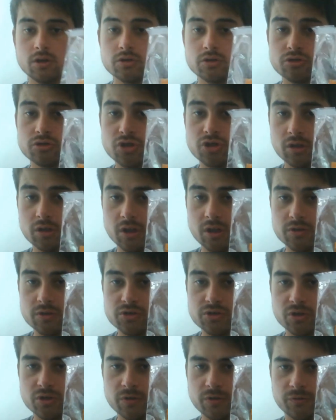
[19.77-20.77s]
Jolo
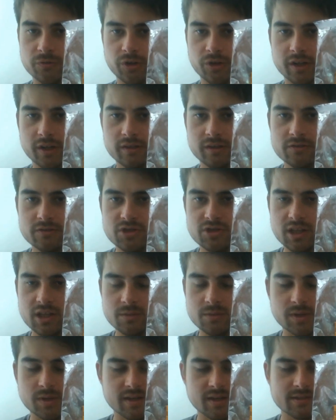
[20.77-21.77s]
Sugar-Free Jelly
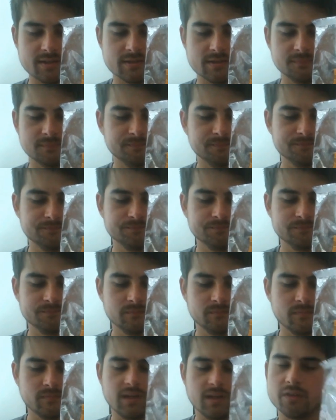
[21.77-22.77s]
Bears.
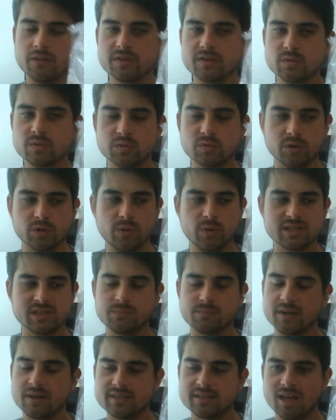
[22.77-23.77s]
Now this was requested
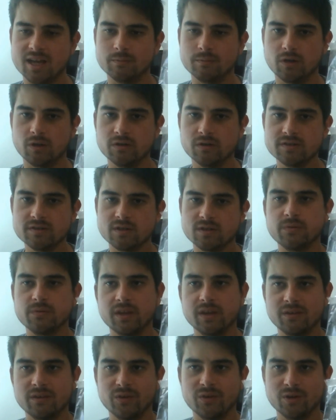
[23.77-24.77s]
by Sam Lawrence, so thank
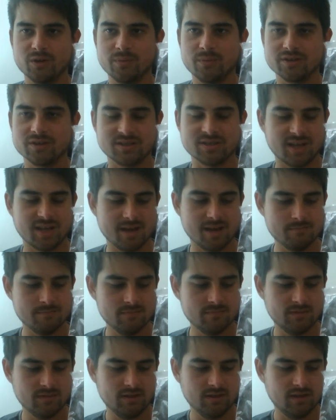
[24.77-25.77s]
you very much, Sam.
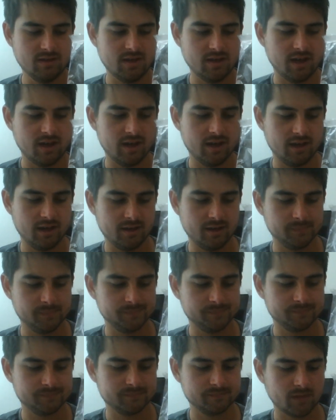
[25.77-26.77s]
I'm
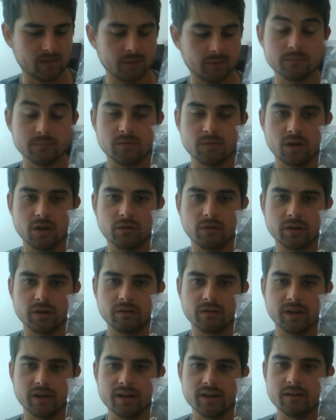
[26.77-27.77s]
gonna
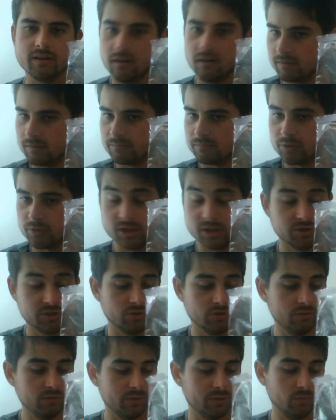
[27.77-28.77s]
regret it, I'm pretty sure,
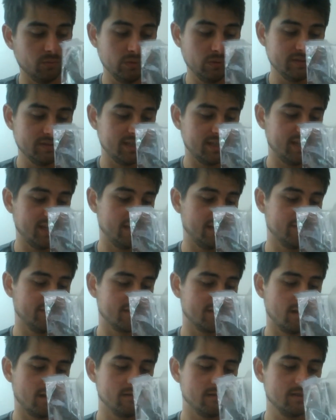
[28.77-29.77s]
but we'll see how this
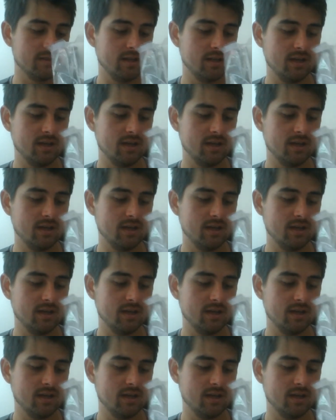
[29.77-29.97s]
goes.